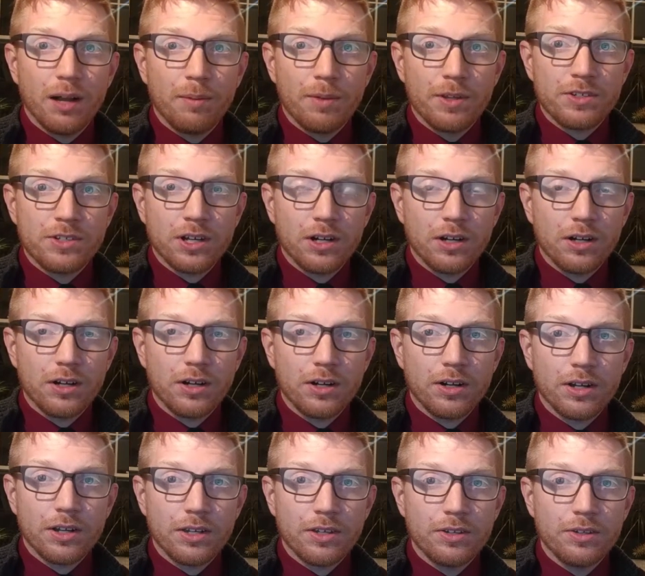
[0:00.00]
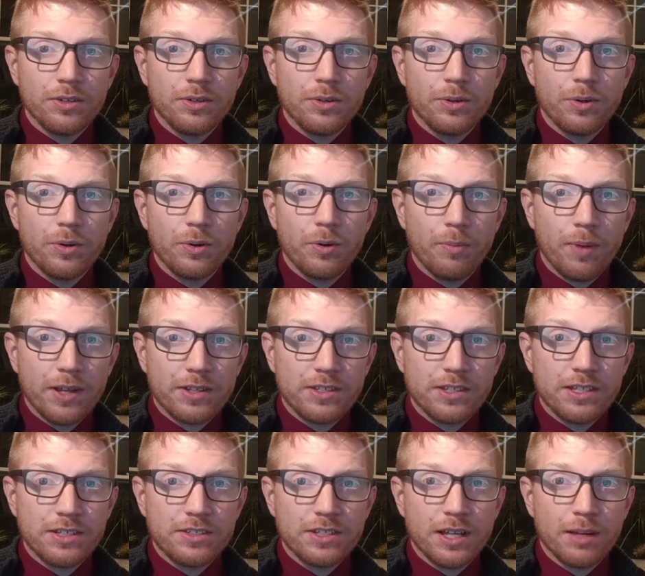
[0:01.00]
It's hard to mess
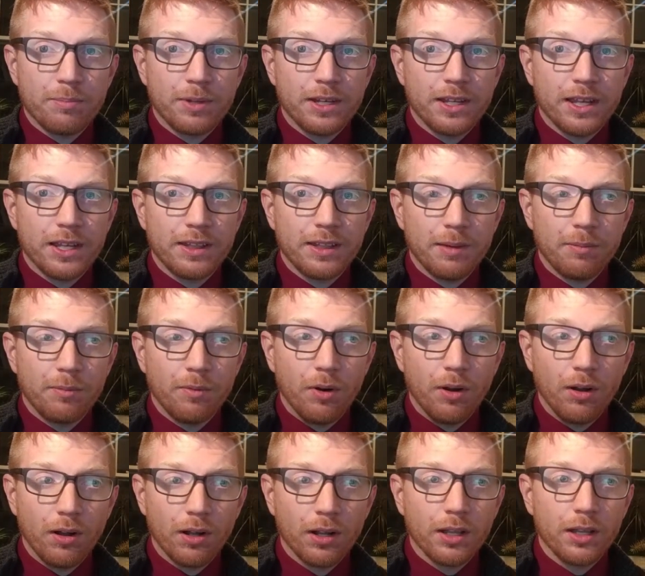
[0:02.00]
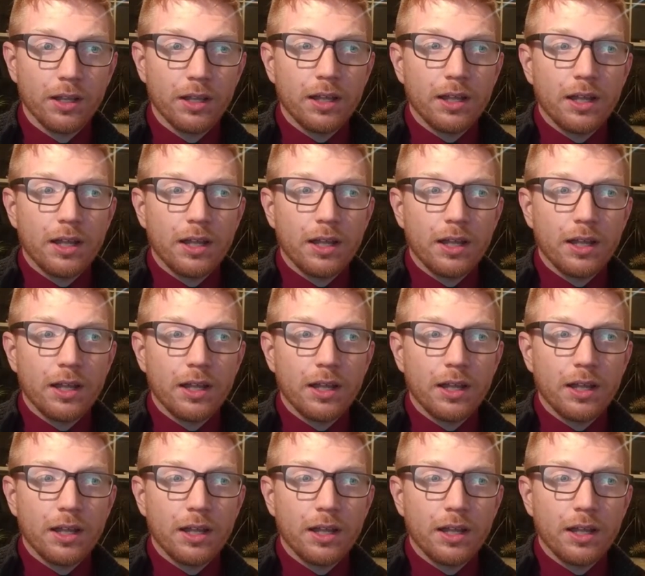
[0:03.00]
these up and get them wrong,